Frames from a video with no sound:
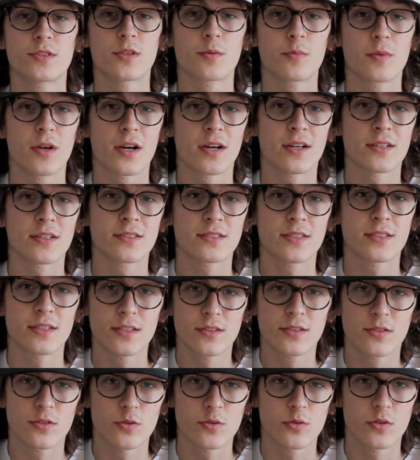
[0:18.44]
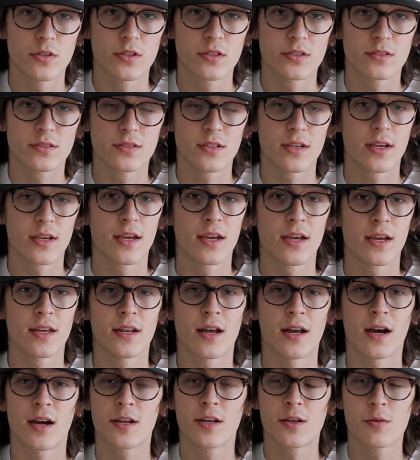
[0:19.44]
up guys, it's Lucas
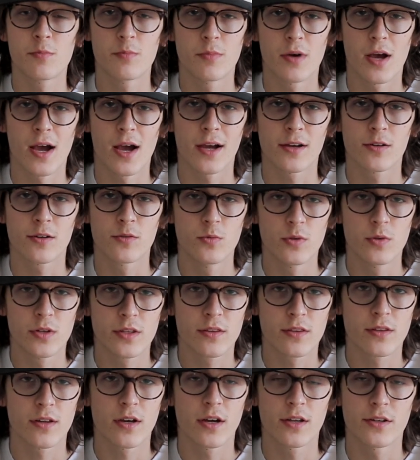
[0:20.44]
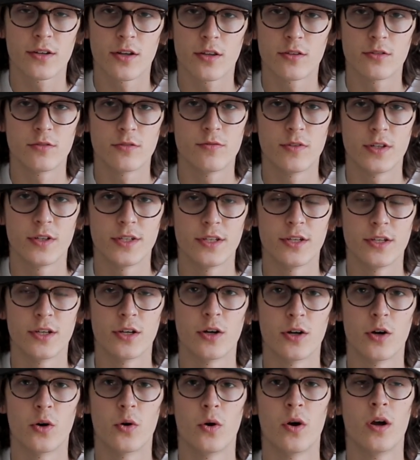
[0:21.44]
and I am back with another
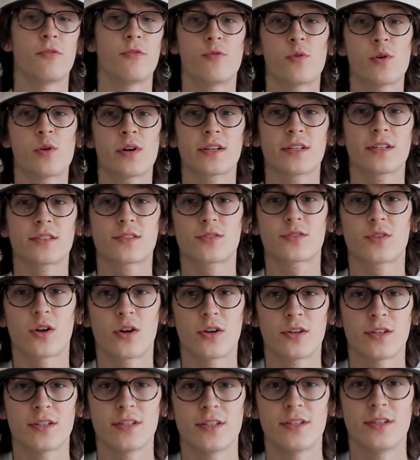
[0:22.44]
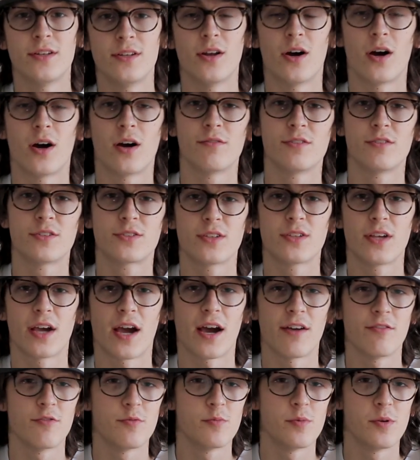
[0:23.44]
video. Before I get started, obviously I
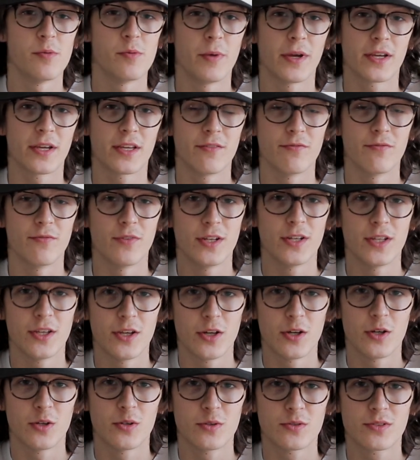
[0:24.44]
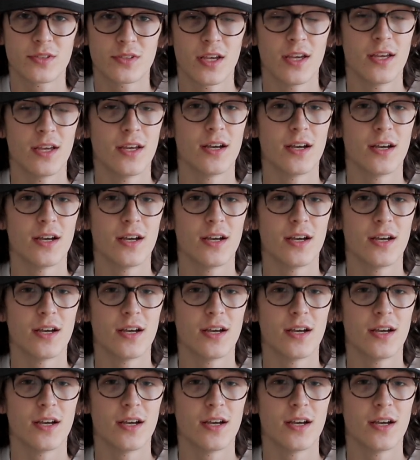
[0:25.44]
haven't been making videos.